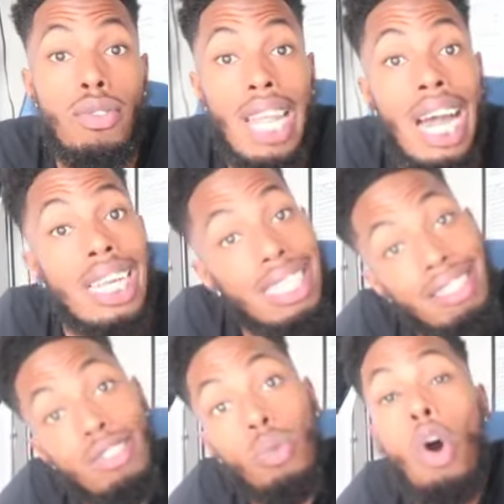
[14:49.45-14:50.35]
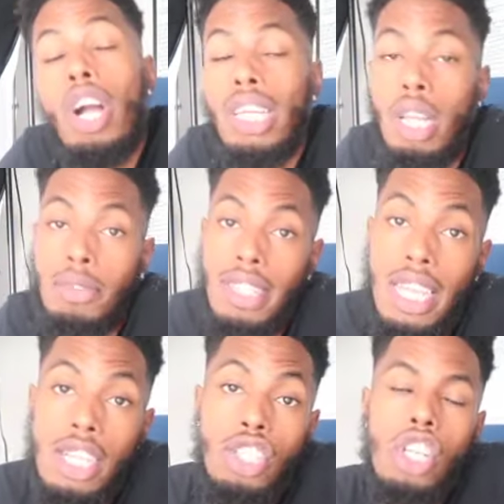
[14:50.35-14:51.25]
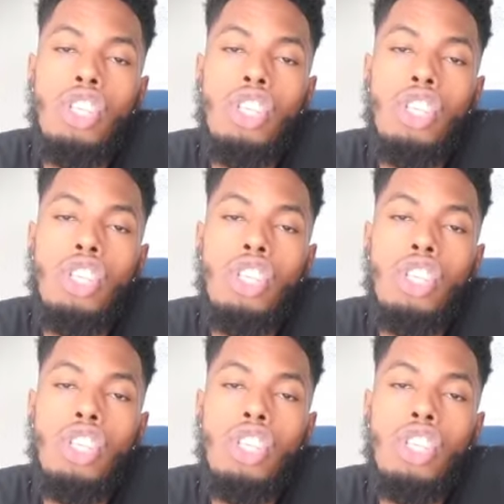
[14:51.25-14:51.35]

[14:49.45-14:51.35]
So now this is the walking up stage.